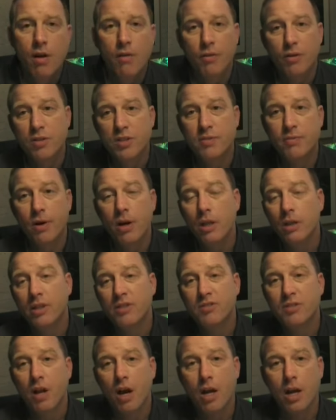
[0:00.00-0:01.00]
First of all,
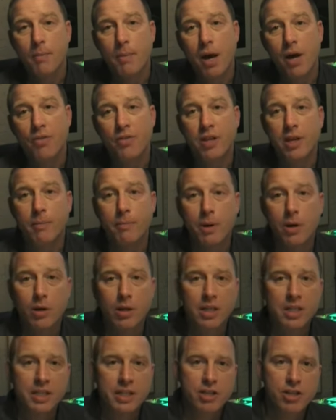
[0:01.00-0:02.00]
let's talk about the
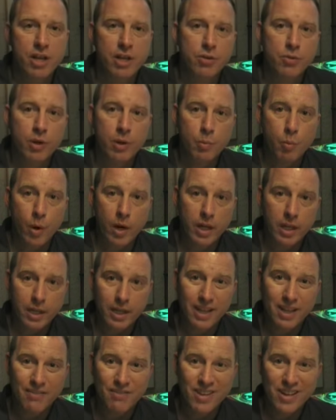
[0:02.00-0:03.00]
American DJ Dream Wedding
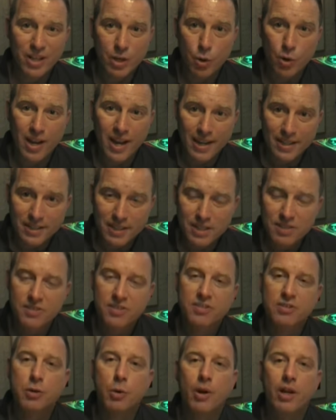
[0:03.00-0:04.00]
Gig Video
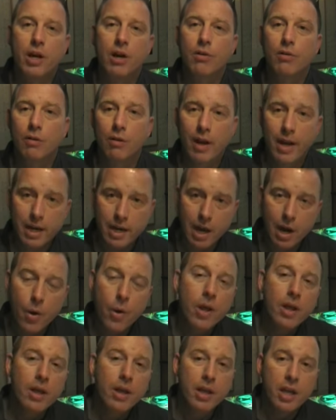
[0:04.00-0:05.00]
Contest. It's going on right
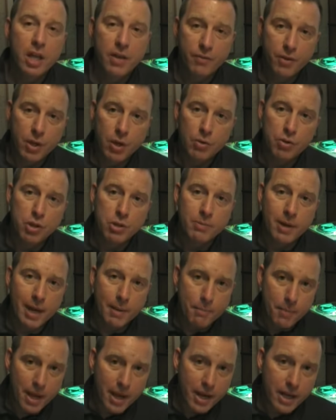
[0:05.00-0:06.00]
now. If you go to
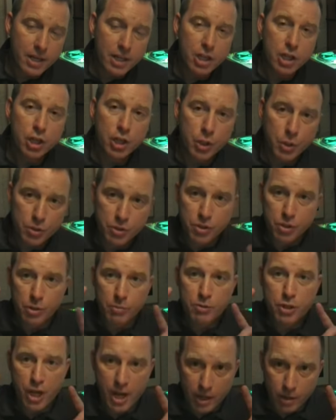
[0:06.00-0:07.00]
my main
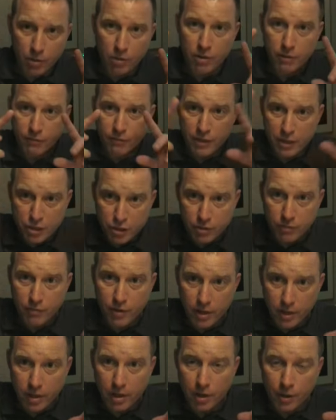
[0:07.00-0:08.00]
YouTube channel, the featured
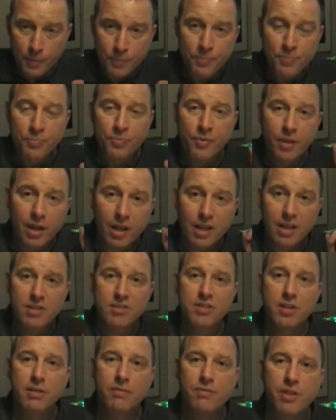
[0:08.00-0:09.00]
video
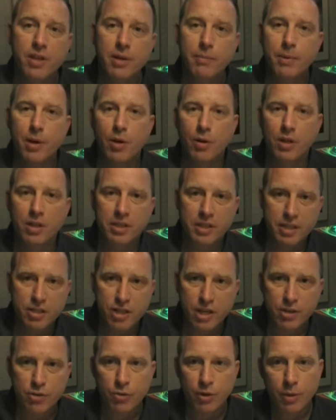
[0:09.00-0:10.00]
is of the American
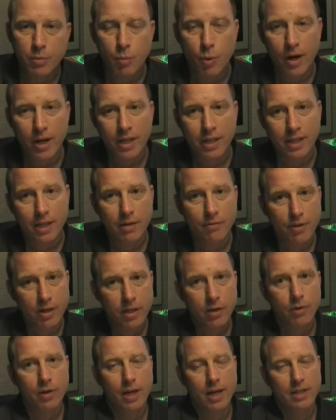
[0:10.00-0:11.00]
DJ Dream Wedding Gig
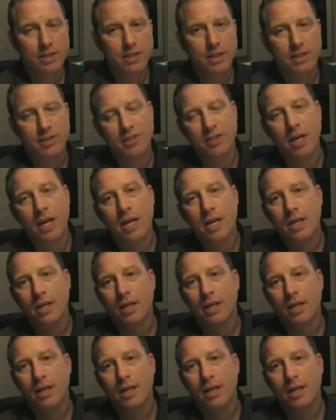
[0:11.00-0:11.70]
Video Contest.